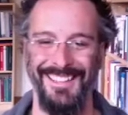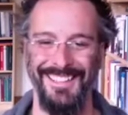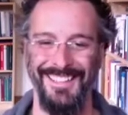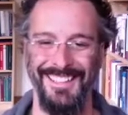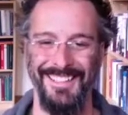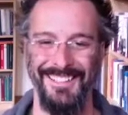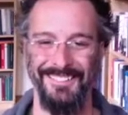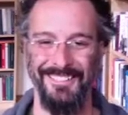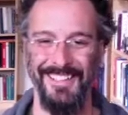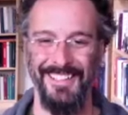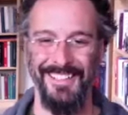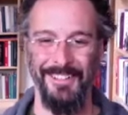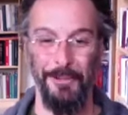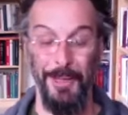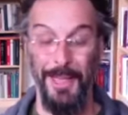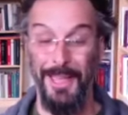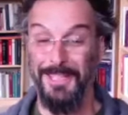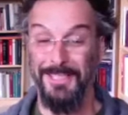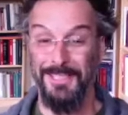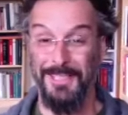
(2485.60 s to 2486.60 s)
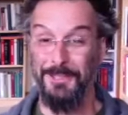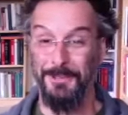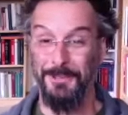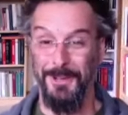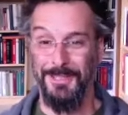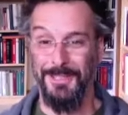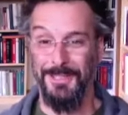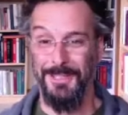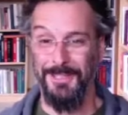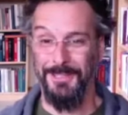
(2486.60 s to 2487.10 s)
Right. Well, and it's
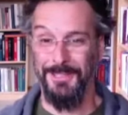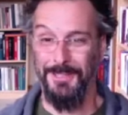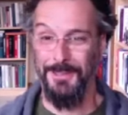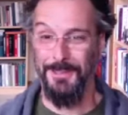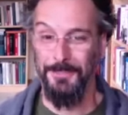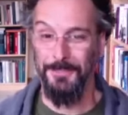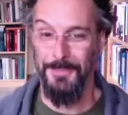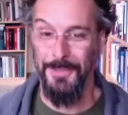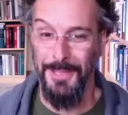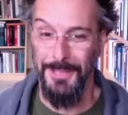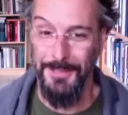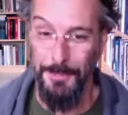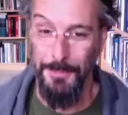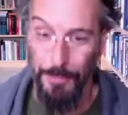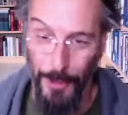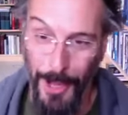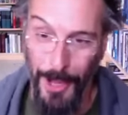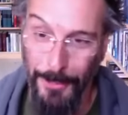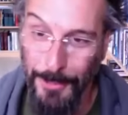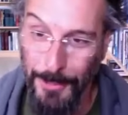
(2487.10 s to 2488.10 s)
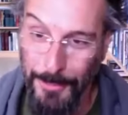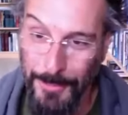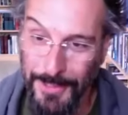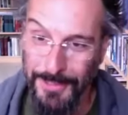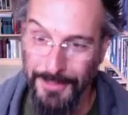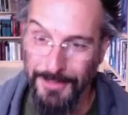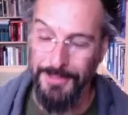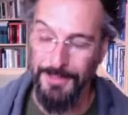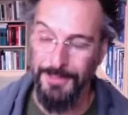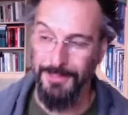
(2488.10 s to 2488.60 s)
interesting. It's a problem, and
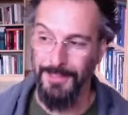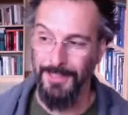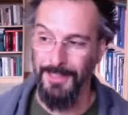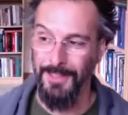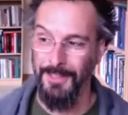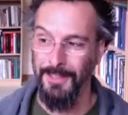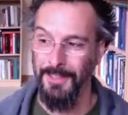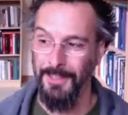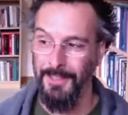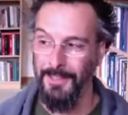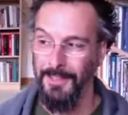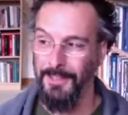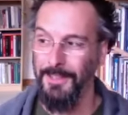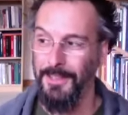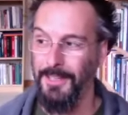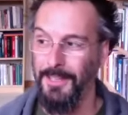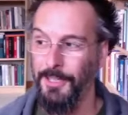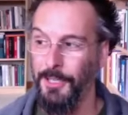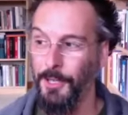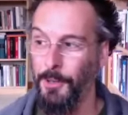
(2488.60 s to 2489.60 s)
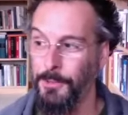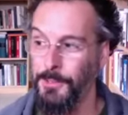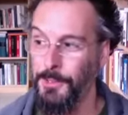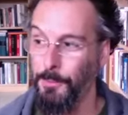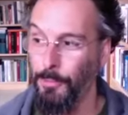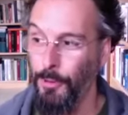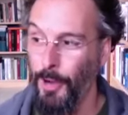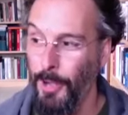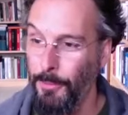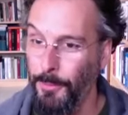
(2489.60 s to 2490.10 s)
it's a
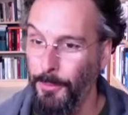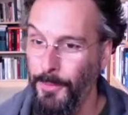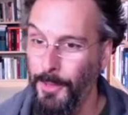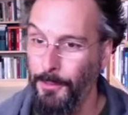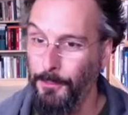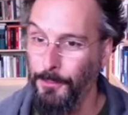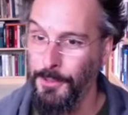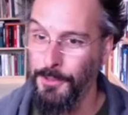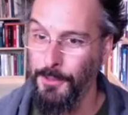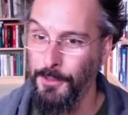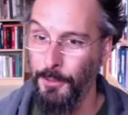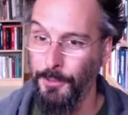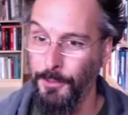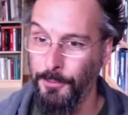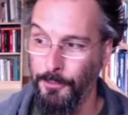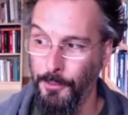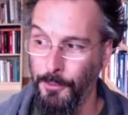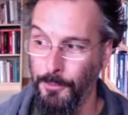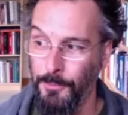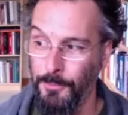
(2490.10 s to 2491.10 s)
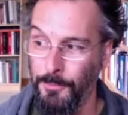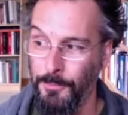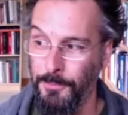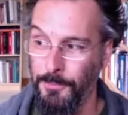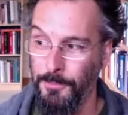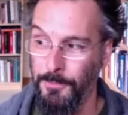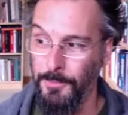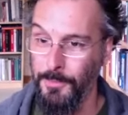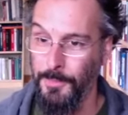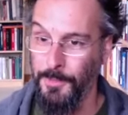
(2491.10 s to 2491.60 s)
problem that results from
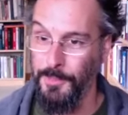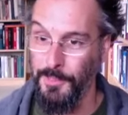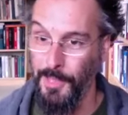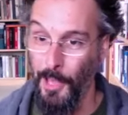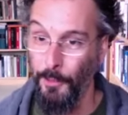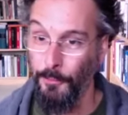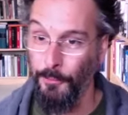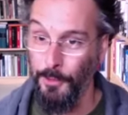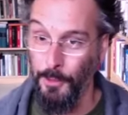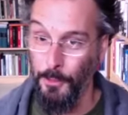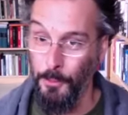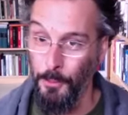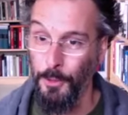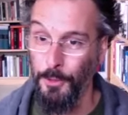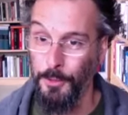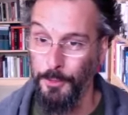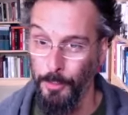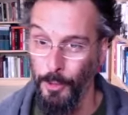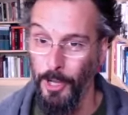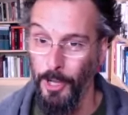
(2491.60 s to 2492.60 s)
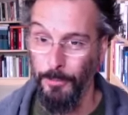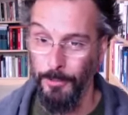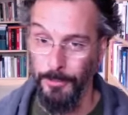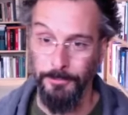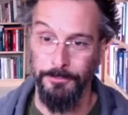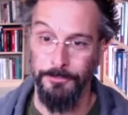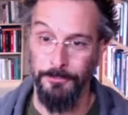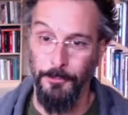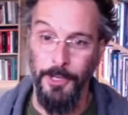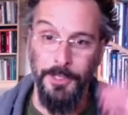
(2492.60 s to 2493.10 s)
solving a worse problem,
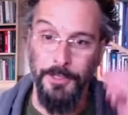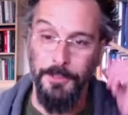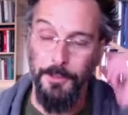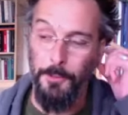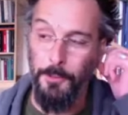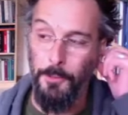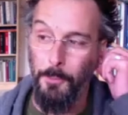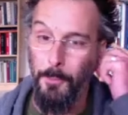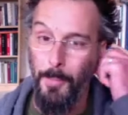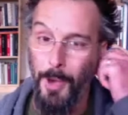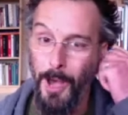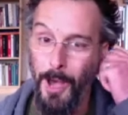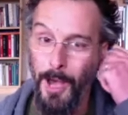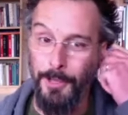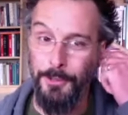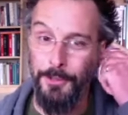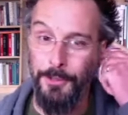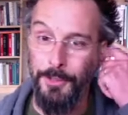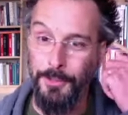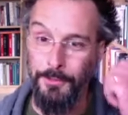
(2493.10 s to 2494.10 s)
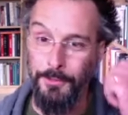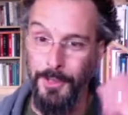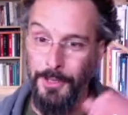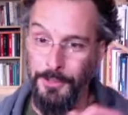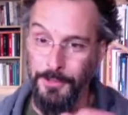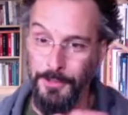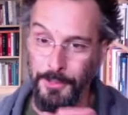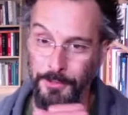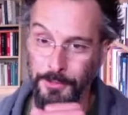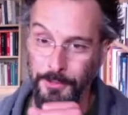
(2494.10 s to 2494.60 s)
right? So the modern
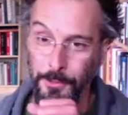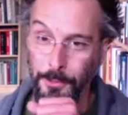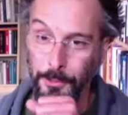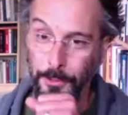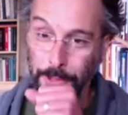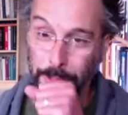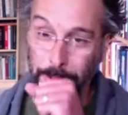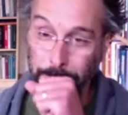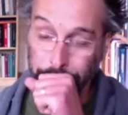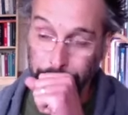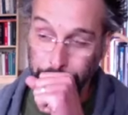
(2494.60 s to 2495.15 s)
innovation at schooling